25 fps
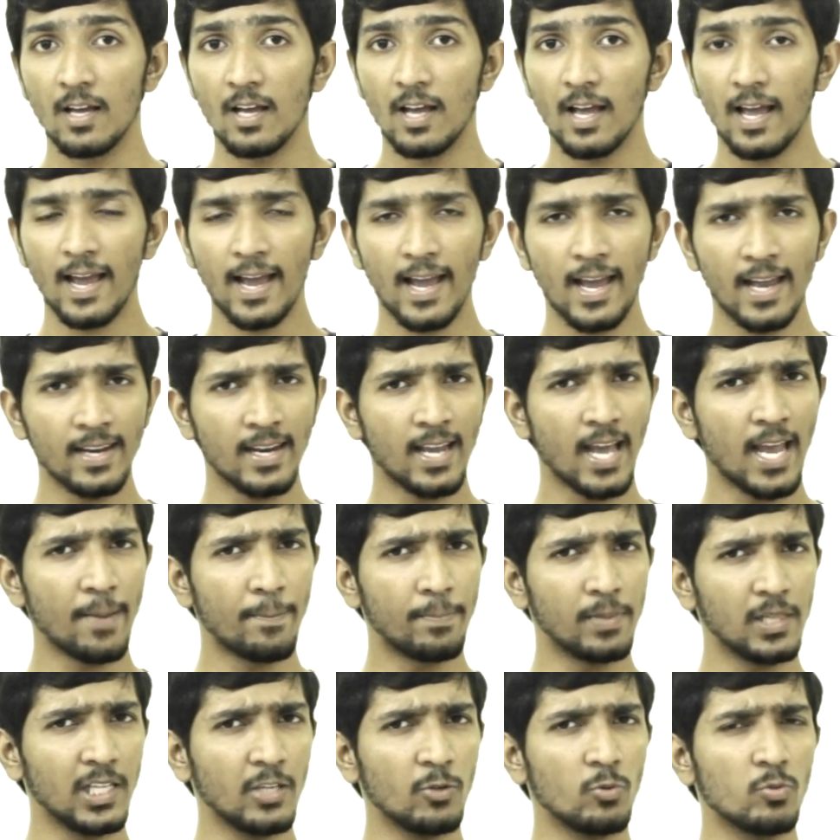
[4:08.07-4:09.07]
And I
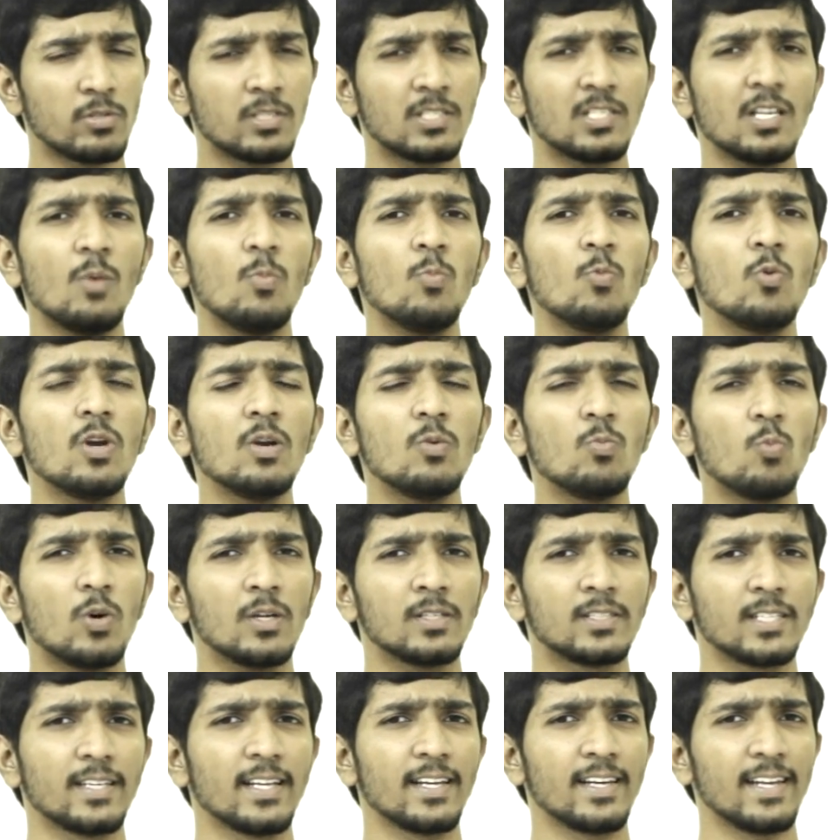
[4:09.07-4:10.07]
believe someone
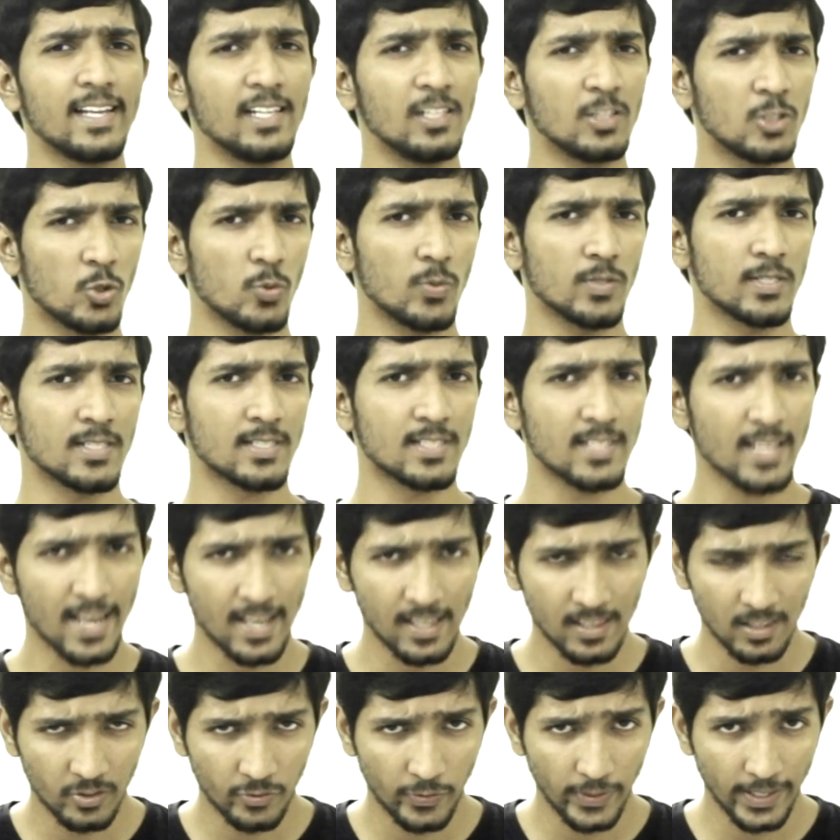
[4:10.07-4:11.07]
wanted an L2 versus
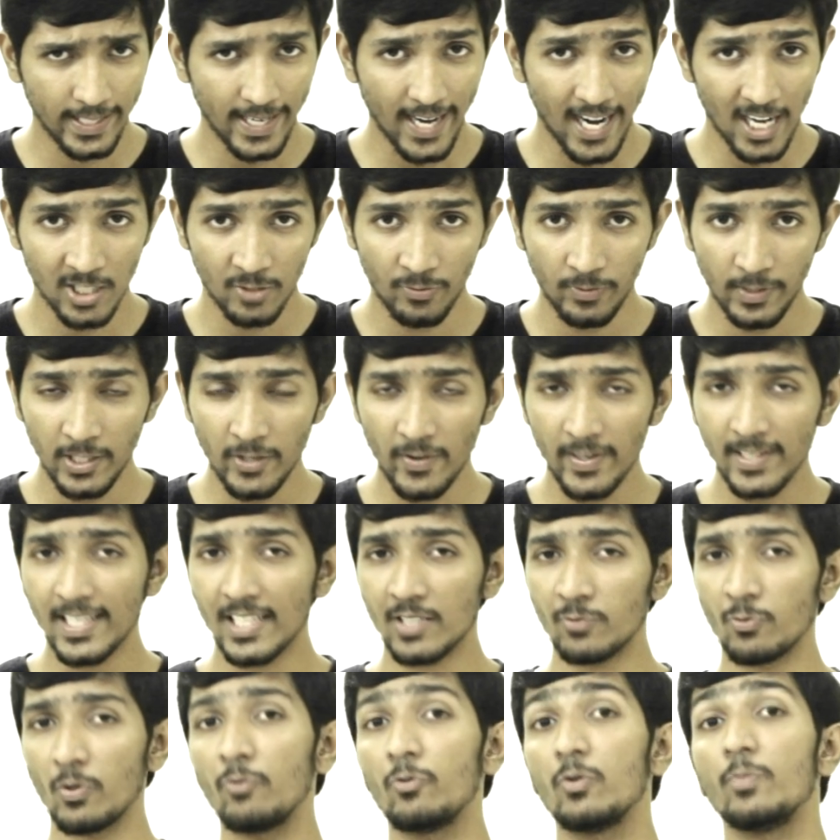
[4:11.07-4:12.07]
L3 cache video, and that's
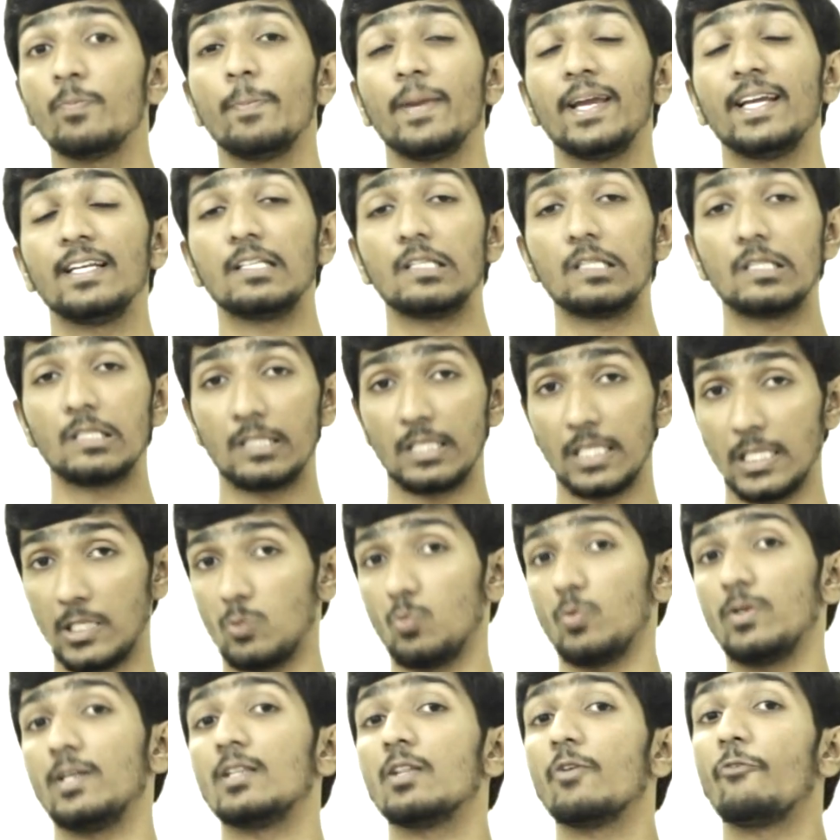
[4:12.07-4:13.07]
why we made this
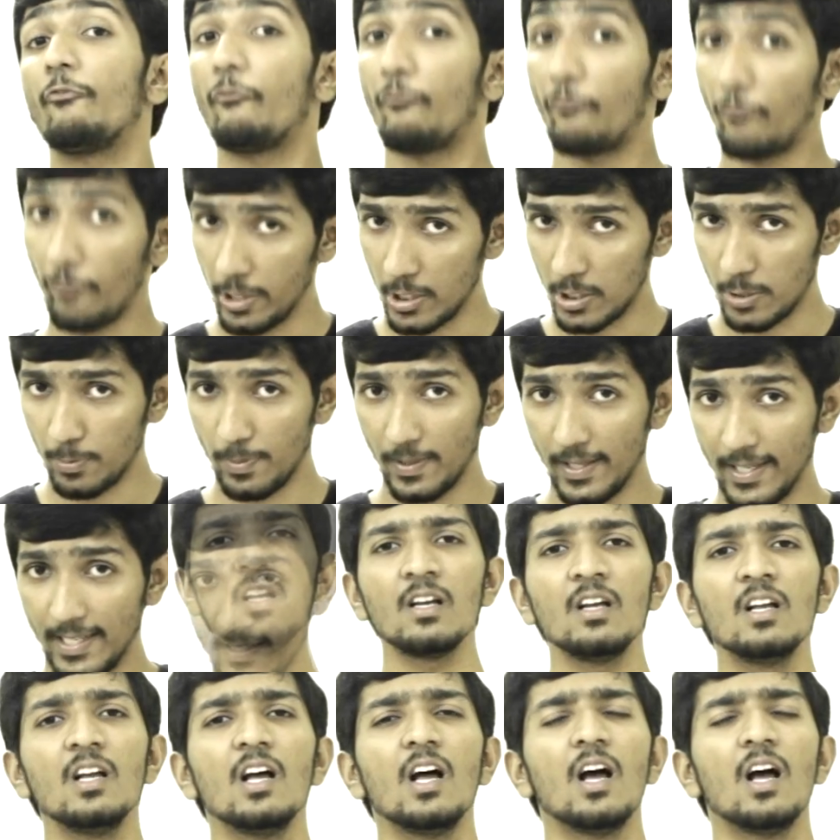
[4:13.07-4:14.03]
one in the first place.